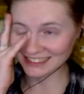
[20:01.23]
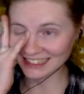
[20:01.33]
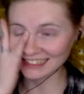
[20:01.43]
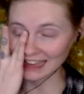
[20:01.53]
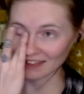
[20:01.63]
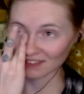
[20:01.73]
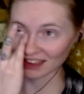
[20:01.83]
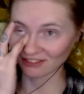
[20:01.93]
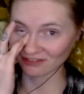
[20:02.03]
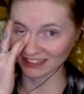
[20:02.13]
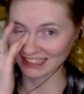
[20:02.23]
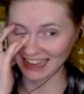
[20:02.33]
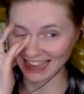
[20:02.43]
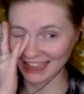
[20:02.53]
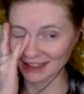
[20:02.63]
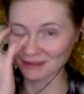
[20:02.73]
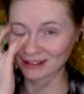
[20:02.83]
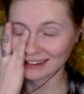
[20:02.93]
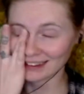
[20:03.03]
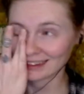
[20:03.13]
get to have like a fun time.
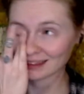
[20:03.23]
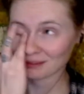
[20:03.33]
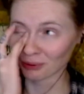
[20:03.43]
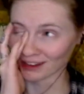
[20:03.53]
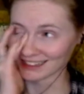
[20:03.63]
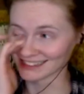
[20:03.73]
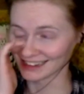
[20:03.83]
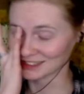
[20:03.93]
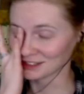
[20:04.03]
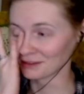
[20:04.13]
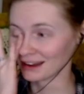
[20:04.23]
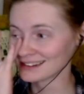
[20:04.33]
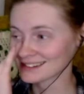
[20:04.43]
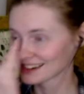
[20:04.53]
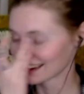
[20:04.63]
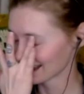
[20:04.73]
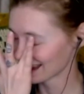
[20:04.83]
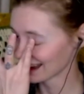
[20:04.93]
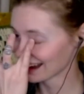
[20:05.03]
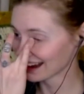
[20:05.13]
the boys, not so
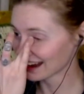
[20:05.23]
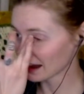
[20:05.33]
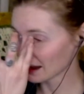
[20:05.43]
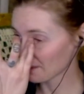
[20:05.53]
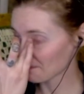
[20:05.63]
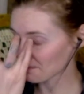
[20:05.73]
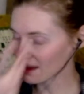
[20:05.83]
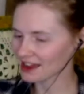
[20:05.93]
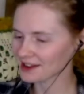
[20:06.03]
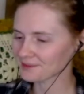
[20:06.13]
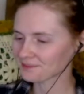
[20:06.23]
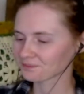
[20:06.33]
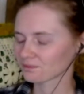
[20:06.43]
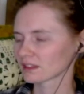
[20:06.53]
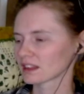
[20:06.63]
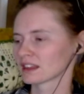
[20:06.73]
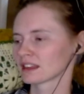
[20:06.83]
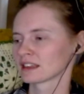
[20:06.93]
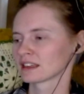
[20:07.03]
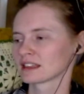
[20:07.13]
much. But
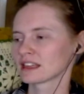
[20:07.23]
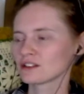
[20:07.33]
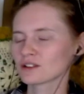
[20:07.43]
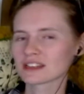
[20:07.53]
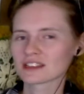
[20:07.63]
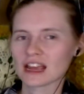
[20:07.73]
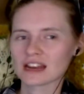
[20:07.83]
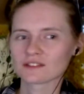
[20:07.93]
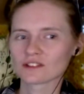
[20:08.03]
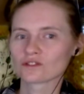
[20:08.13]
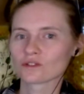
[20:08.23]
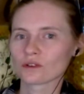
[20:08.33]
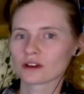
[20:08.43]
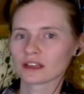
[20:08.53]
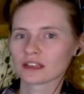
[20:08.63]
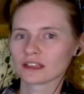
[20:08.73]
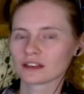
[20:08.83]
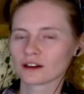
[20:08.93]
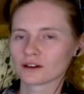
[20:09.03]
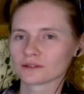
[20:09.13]
they do get to kind of enjoy, you
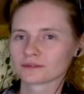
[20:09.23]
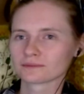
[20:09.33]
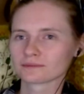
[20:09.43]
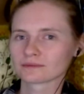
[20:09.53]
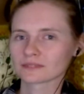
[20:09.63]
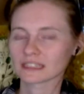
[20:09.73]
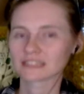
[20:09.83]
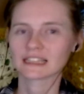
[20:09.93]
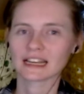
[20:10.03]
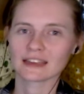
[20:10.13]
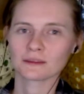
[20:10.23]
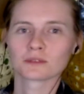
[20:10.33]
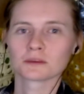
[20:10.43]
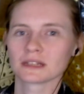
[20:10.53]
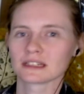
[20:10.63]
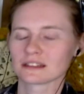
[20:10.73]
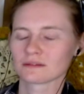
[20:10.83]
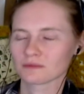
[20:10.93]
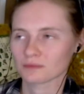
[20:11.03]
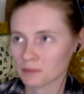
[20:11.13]
know, like you said, give them something to
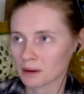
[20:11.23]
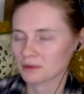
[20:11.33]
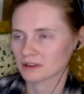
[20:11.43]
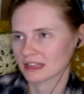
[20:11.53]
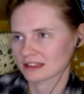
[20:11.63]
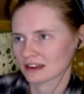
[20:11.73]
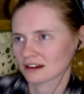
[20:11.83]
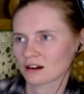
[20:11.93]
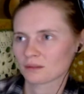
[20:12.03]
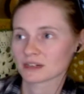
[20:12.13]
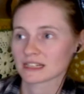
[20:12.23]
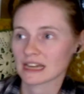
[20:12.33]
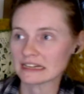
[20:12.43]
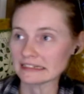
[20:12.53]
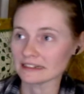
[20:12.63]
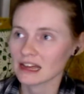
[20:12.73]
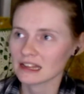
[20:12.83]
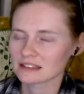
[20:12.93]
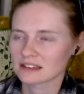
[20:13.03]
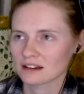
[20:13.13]
remember that they are protecting, not
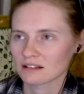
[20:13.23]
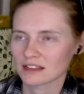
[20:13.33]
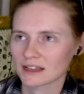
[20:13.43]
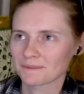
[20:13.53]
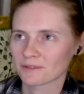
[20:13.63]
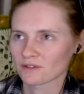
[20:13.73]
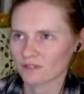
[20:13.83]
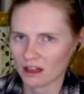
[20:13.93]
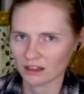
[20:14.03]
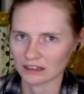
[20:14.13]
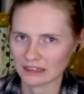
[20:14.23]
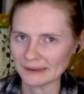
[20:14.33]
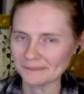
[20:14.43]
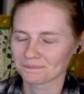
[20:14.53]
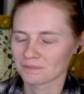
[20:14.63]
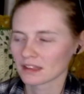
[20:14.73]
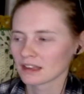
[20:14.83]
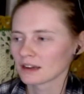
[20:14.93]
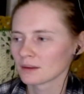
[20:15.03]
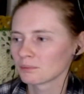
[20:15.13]
necessarily frivolity,
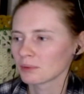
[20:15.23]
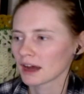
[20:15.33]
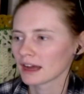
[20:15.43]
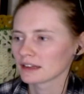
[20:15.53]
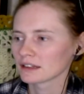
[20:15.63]
but